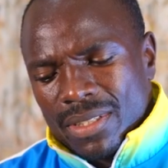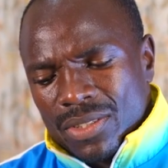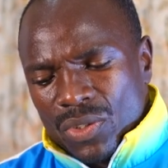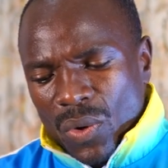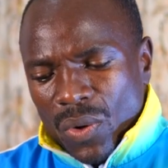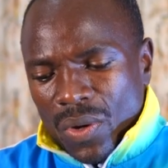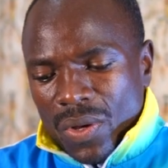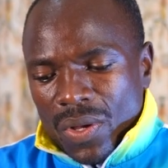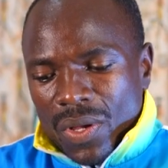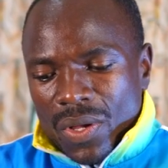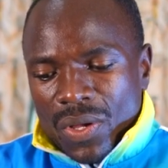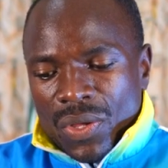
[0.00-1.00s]
So,
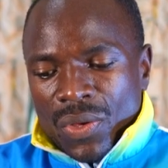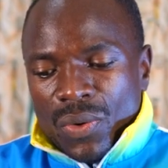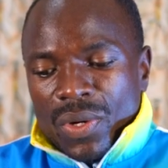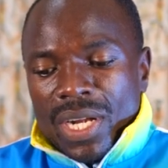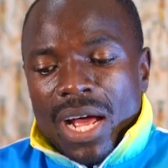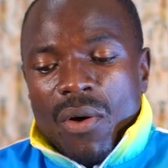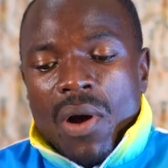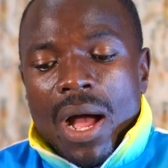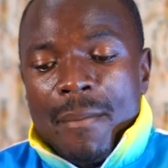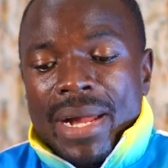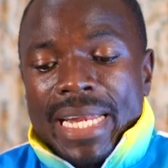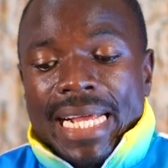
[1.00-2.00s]
you now
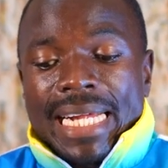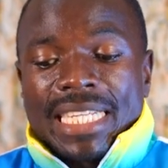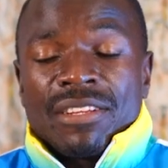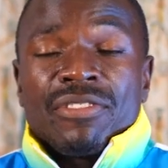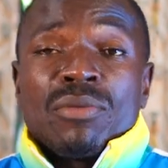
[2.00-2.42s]
have a negative